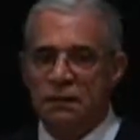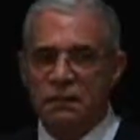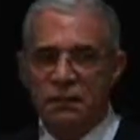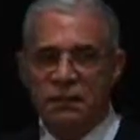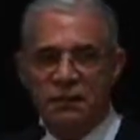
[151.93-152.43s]

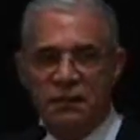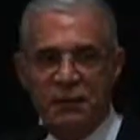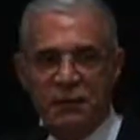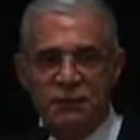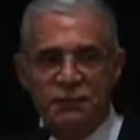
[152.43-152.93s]
The
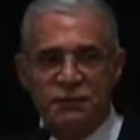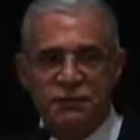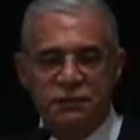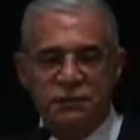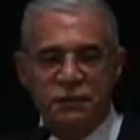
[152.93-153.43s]

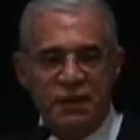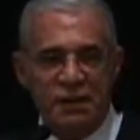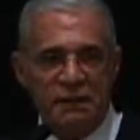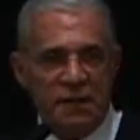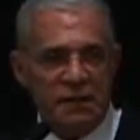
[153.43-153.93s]
bills do
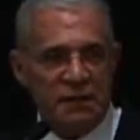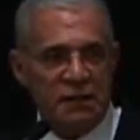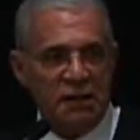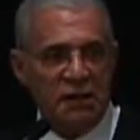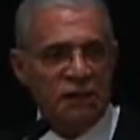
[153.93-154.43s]
many, many
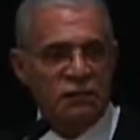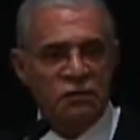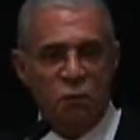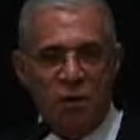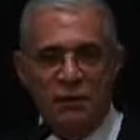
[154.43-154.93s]
things.
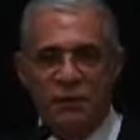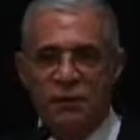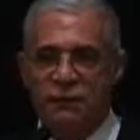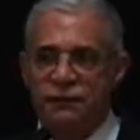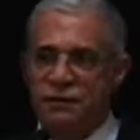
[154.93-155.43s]
One
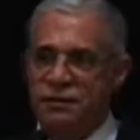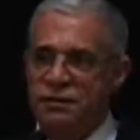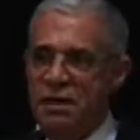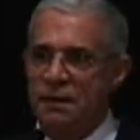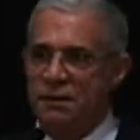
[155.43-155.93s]
bill, for
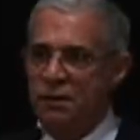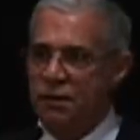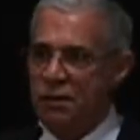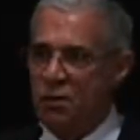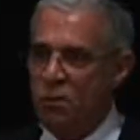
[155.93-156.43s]
example,
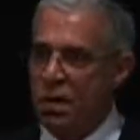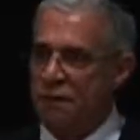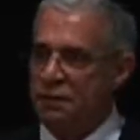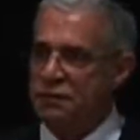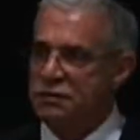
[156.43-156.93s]

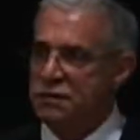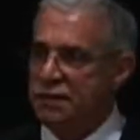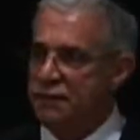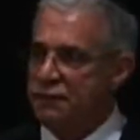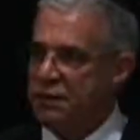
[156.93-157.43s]
requires that
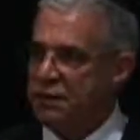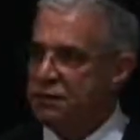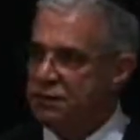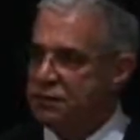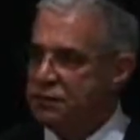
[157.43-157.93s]
every
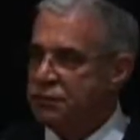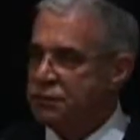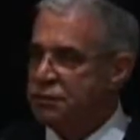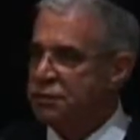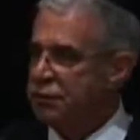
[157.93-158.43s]

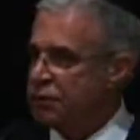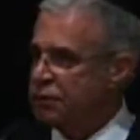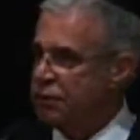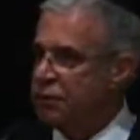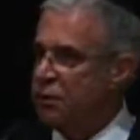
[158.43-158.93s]
institution,
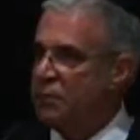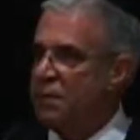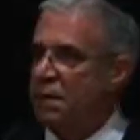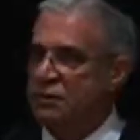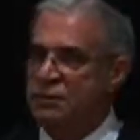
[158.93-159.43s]
nursing home
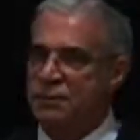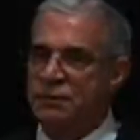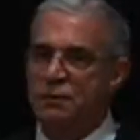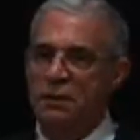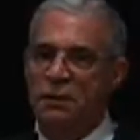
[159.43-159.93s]
or
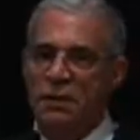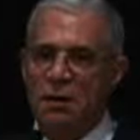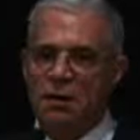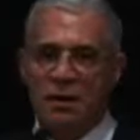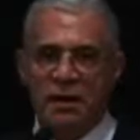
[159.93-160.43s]
hospital,
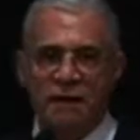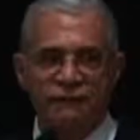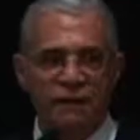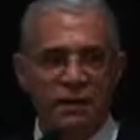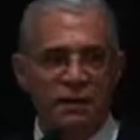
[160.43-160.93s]
make
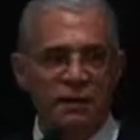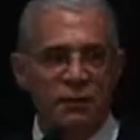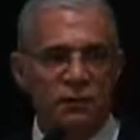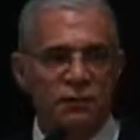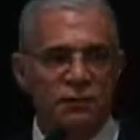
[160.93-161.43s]

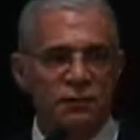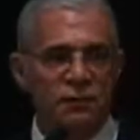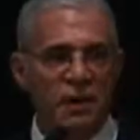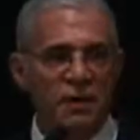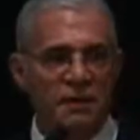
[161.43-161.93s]
available
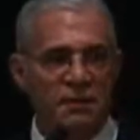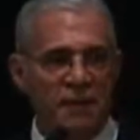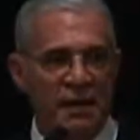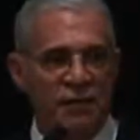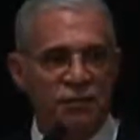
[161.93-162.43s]
to any
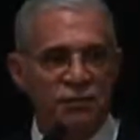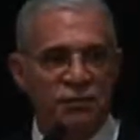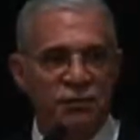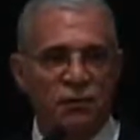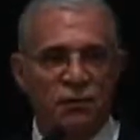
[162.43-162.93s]

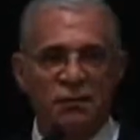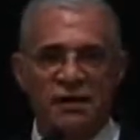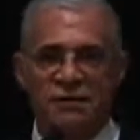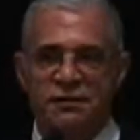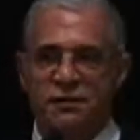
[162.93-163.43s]
patient or
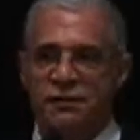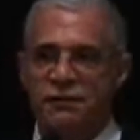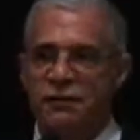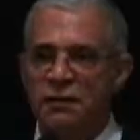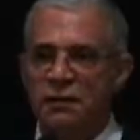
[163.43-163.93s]

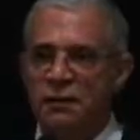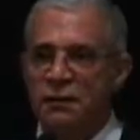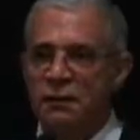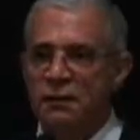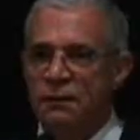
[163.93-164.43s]
resident
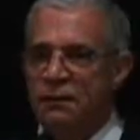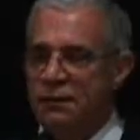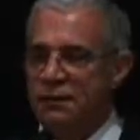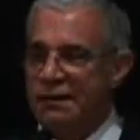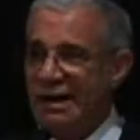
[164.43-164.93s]

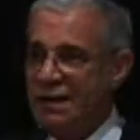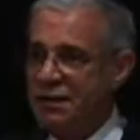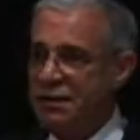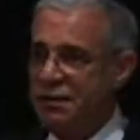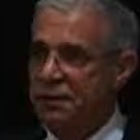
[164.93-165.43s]
their
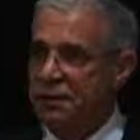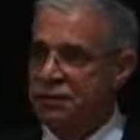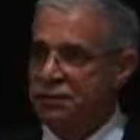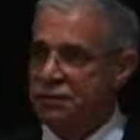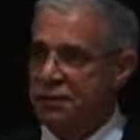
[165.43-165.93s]
dietary
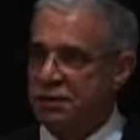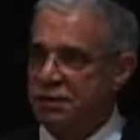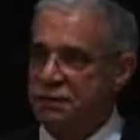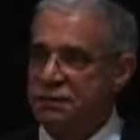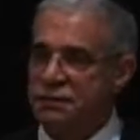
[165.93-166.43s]

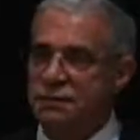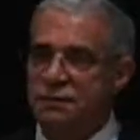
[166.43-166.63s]
restrictions.